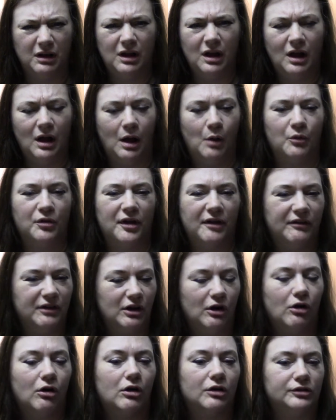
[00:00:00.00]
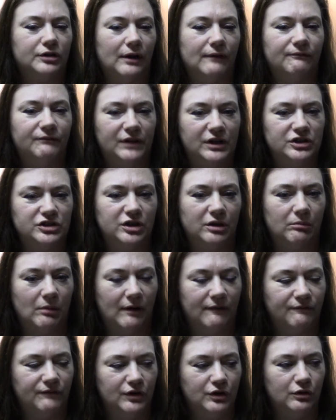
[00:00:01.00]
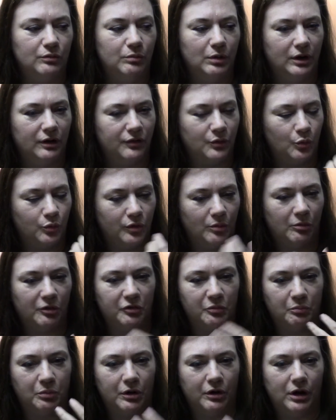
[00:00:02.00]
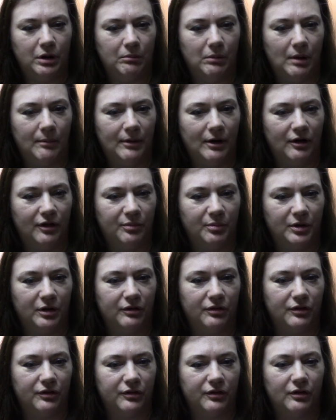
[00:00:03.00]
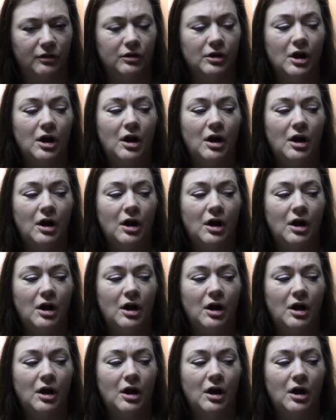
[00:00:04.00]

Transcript: I was having a hard time finishing my food because it was almost burning my mouth because of the salt.